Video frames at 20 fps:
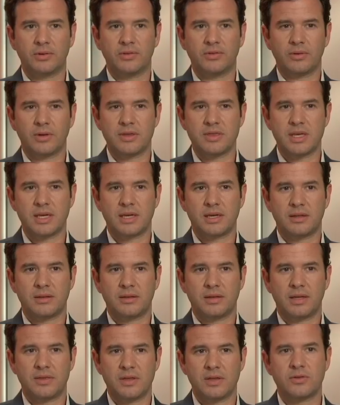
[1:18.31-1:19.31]
So I think
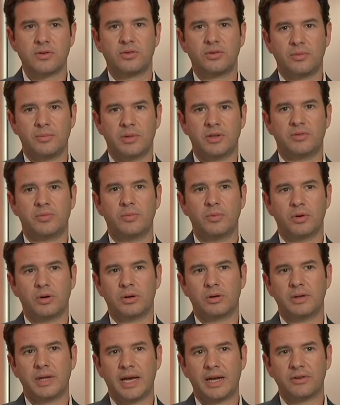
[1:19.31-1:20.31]
there's a much more
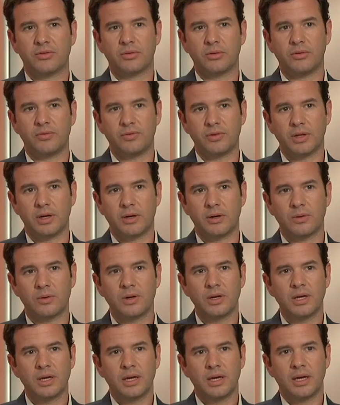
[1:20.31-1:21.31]
natural flow
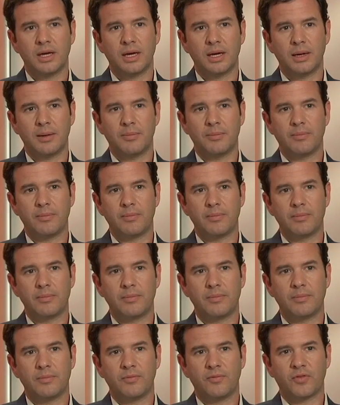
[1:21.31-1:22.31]

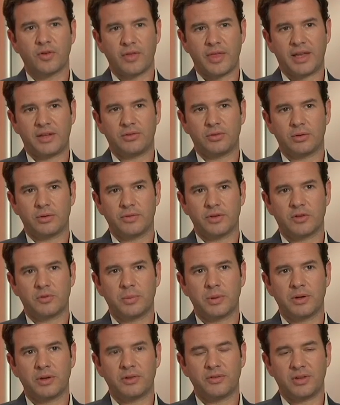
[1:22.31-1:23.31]
for that sort of
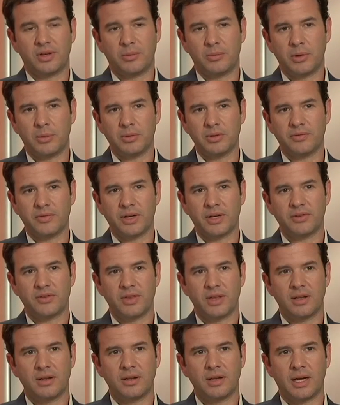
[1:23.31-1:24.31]
experience on a mobile device
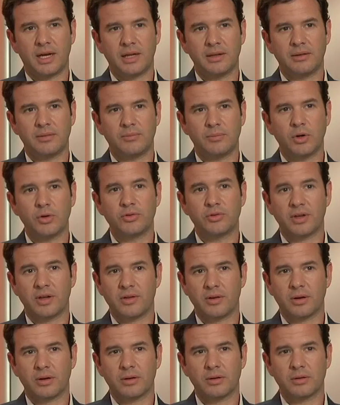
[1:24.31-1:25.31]
than on most
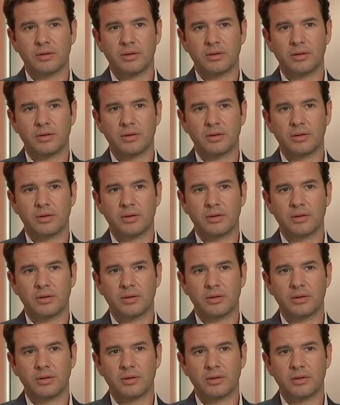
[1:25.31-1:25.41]
other